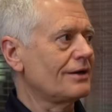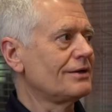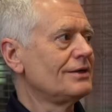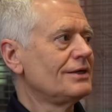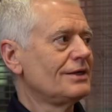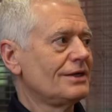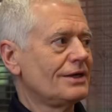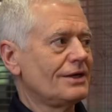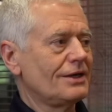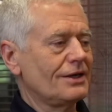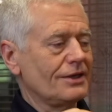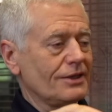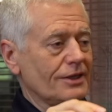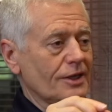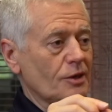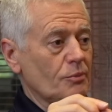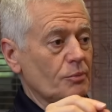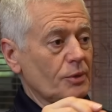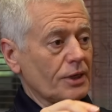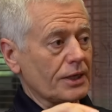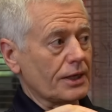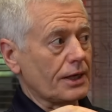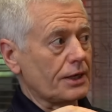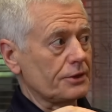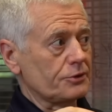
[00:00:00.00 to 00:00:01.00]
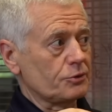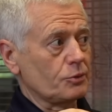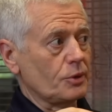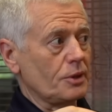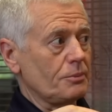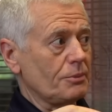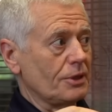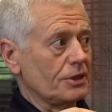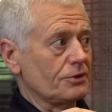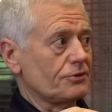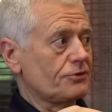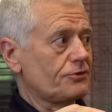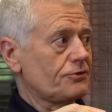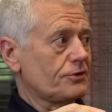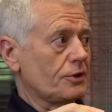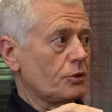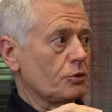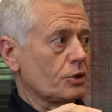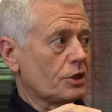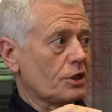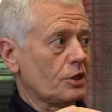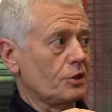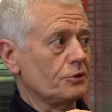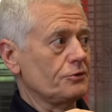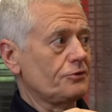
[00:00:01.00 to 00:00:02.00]
mm. and then being able to image so
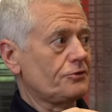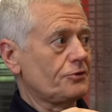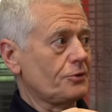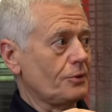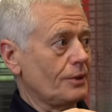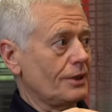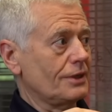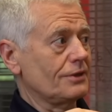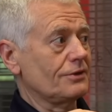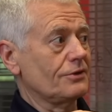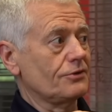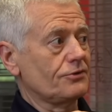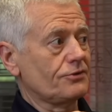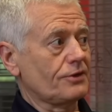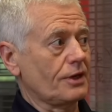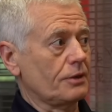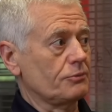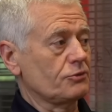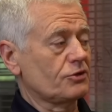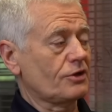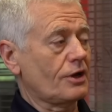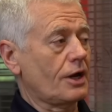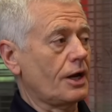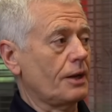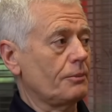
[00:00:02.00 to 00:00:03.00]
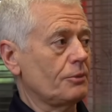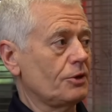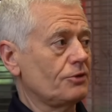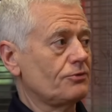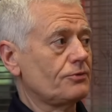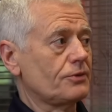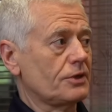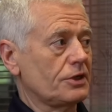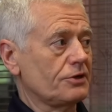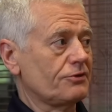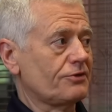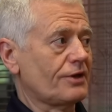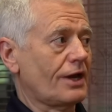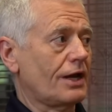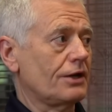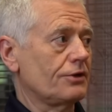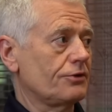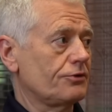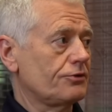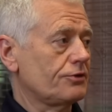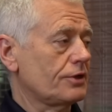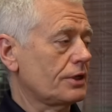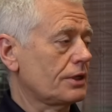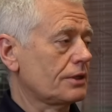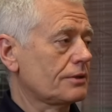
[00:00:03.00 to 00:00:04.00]
close to it at the same time is very
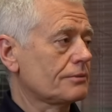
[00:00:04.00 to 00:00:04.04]
challenging.